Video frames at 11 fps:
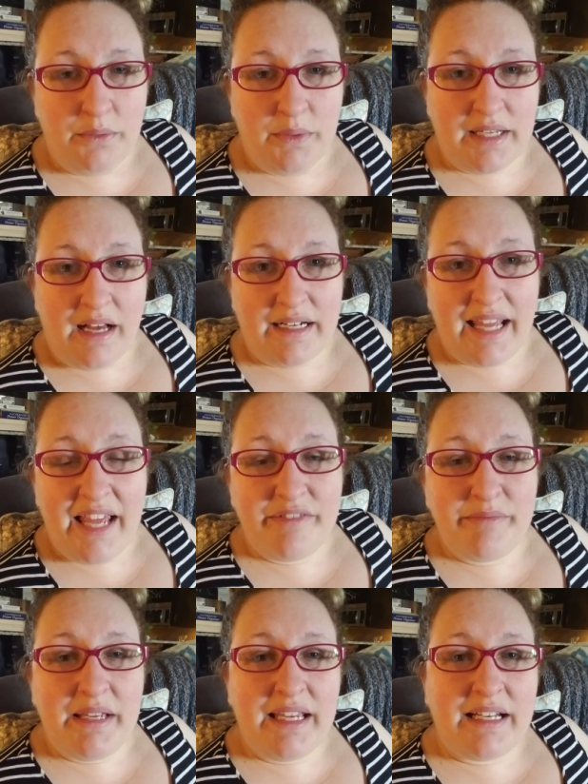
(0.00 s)
what God gave
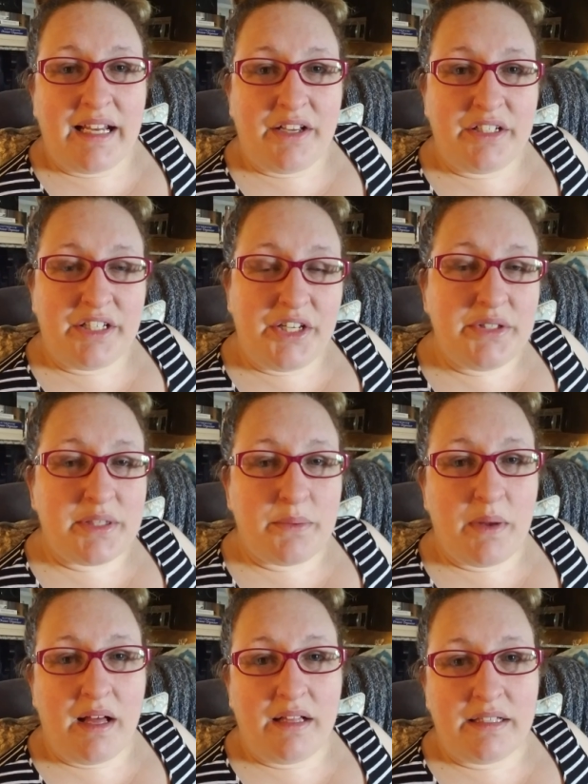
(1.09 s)
me and I couldn't use it
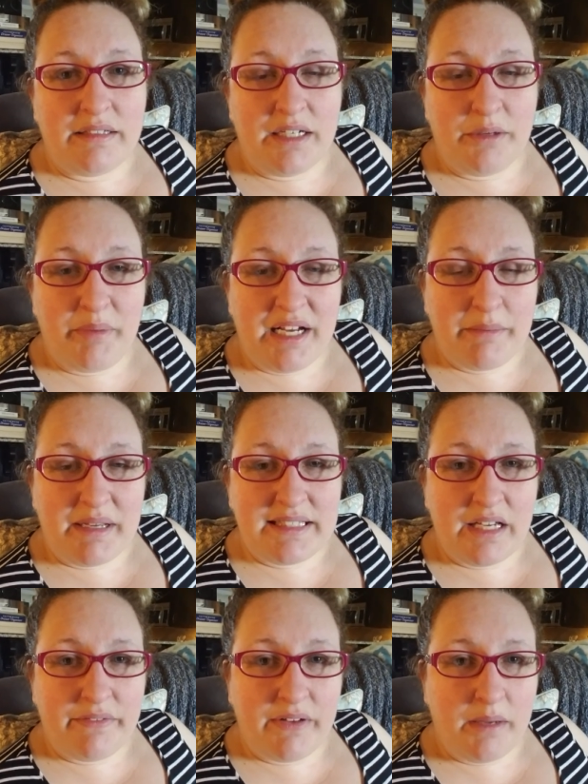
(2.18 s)
well, and beating
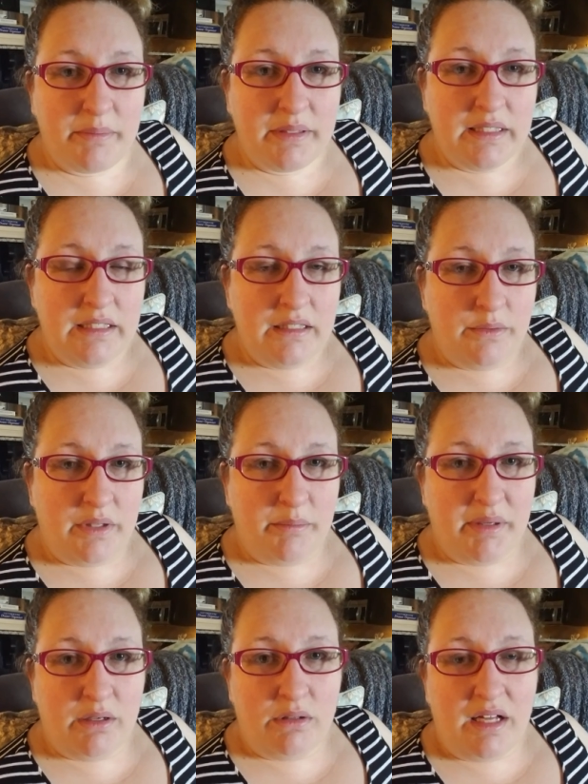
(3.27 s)
myself up with a
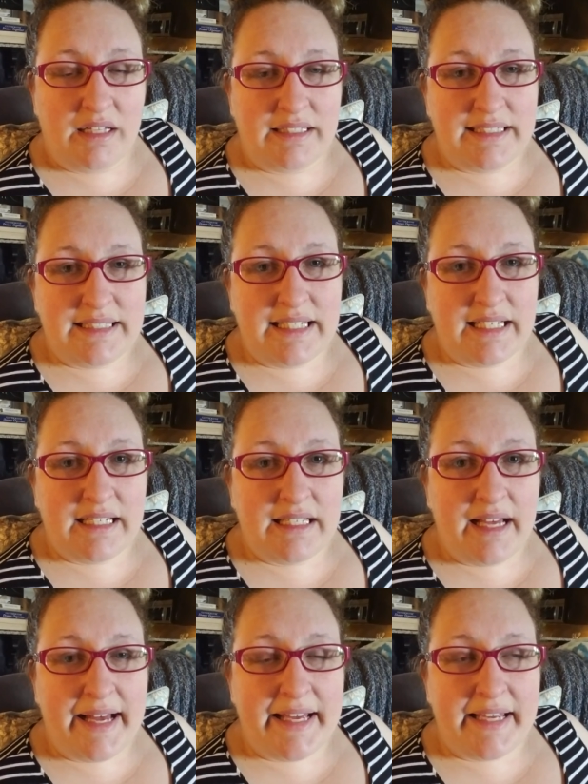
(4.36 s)
big old ugly stick,
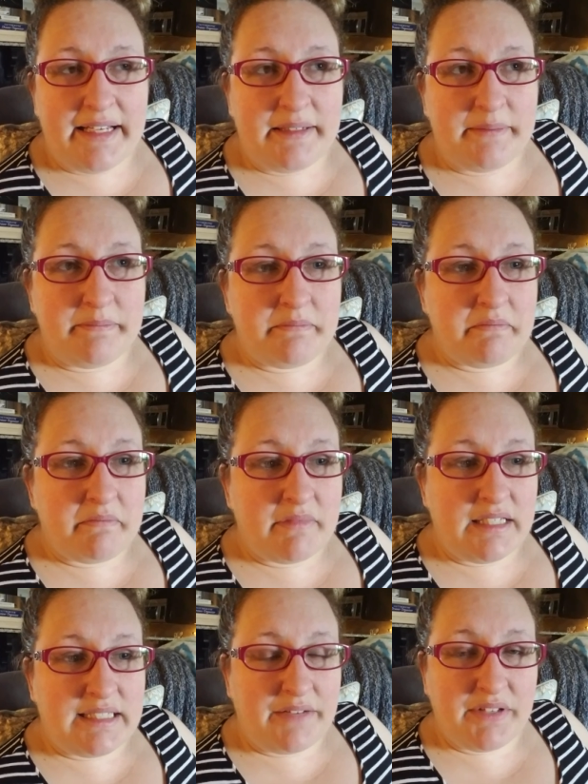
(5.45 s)
I
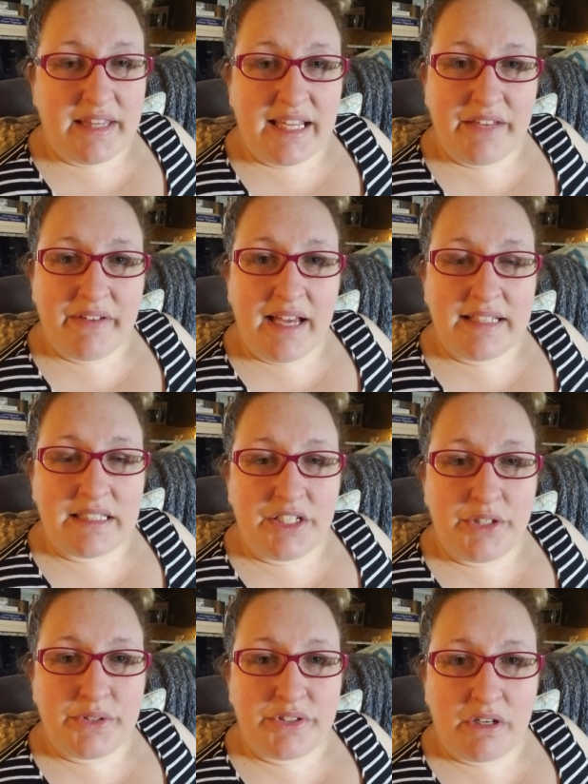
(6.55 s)
just have to think of it as a
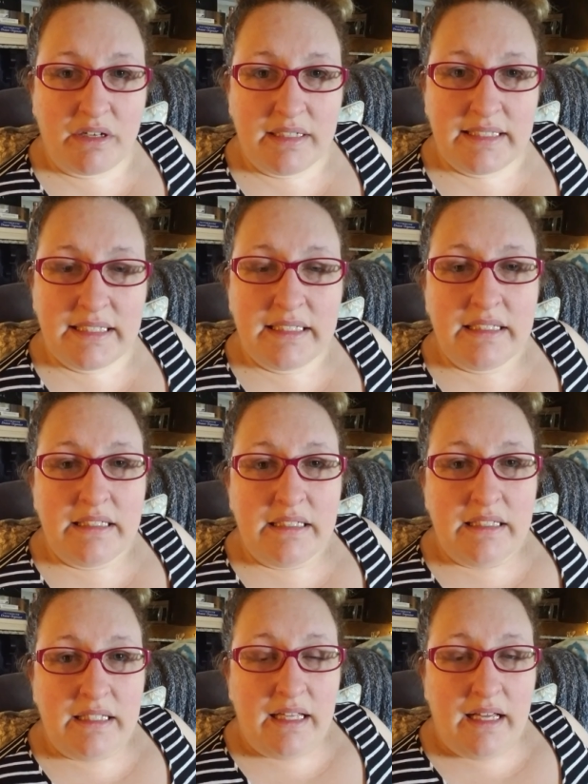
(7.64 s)
new start.
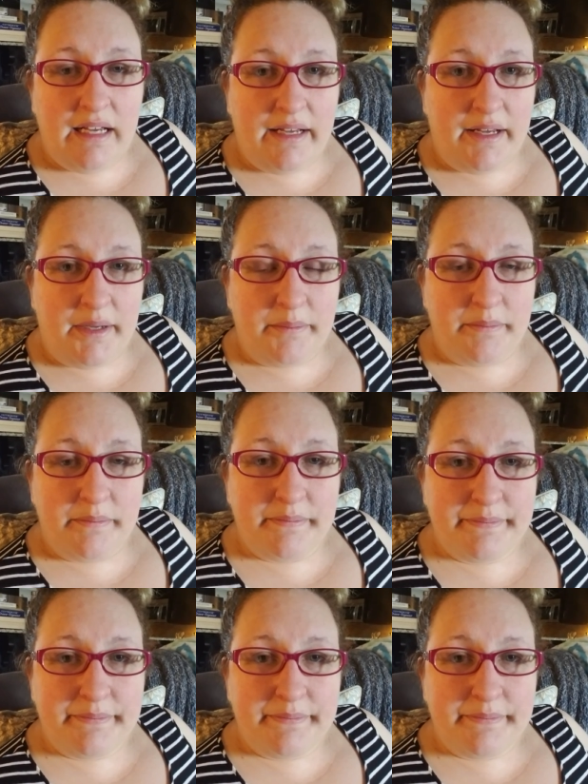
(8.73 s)
And